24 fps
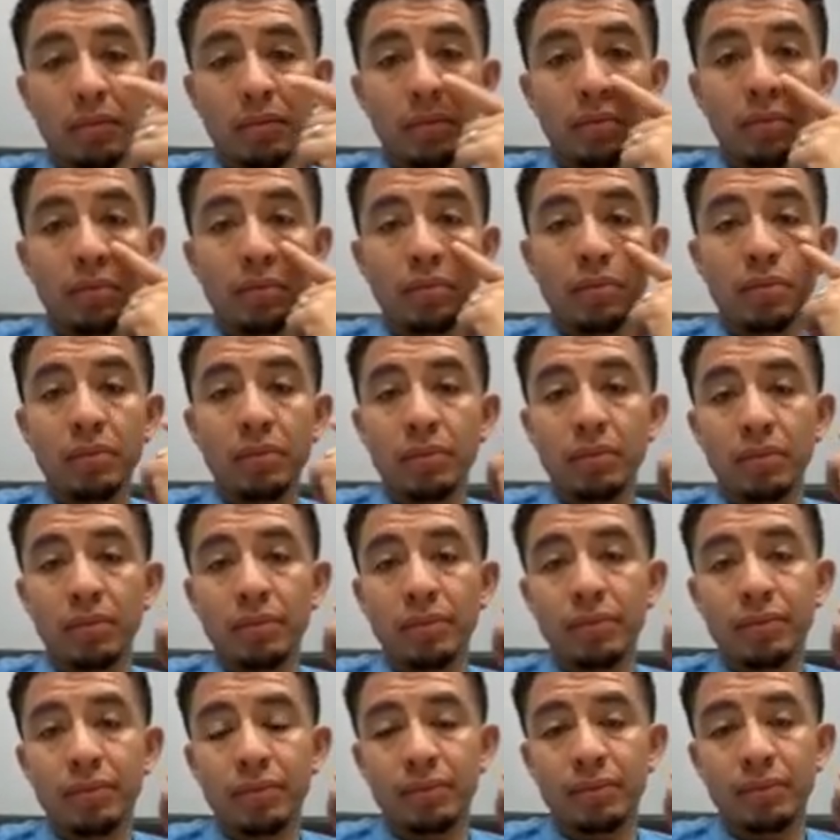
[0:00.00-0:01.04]

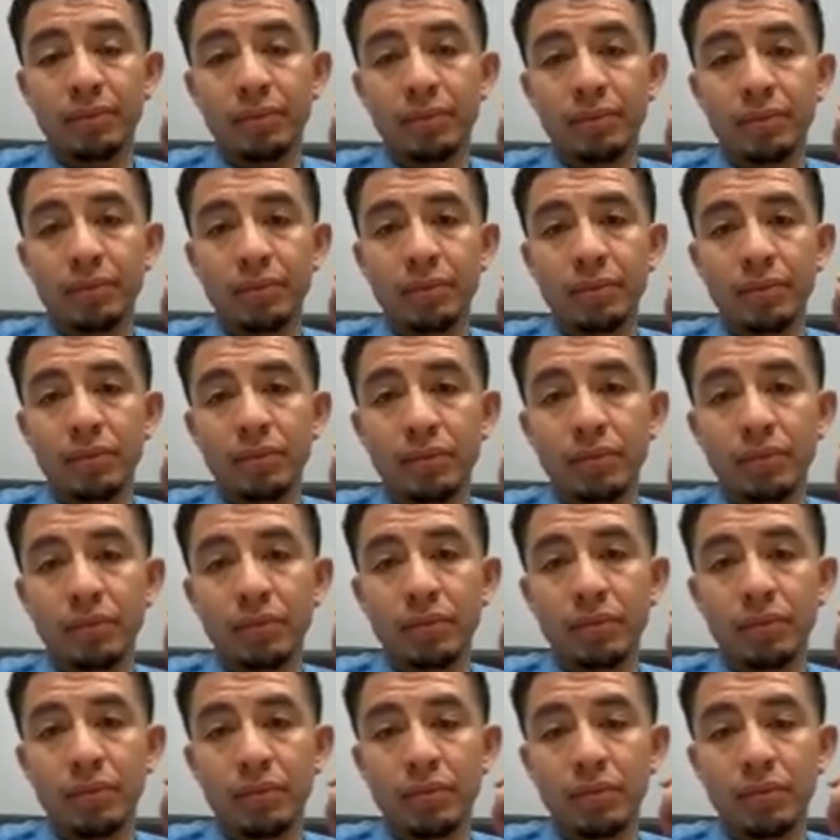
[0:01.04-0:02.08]

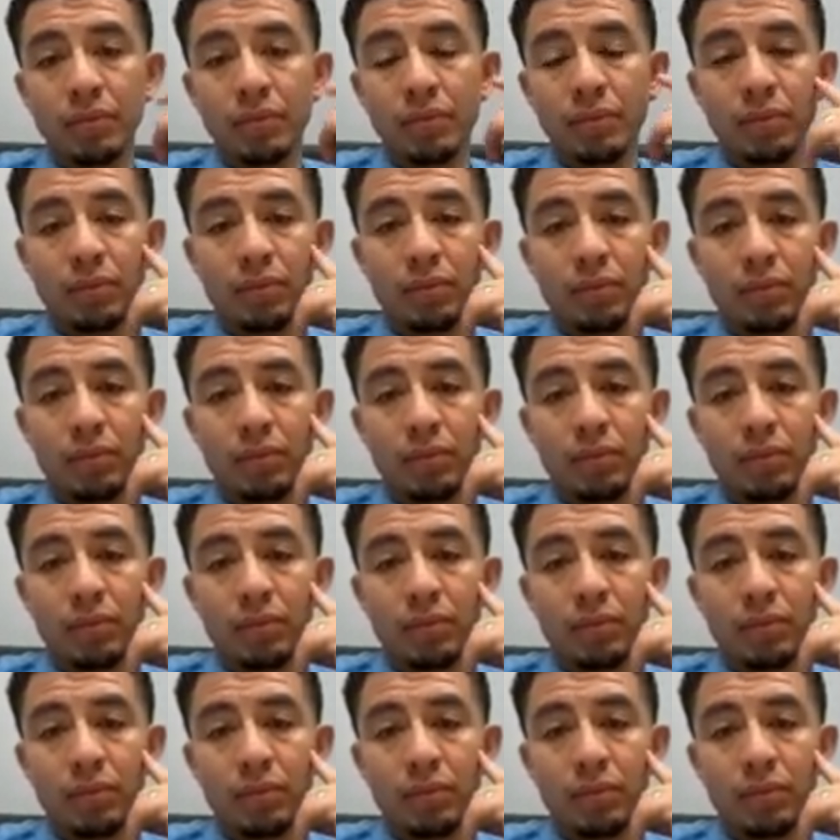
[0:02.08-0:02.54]
[no speech]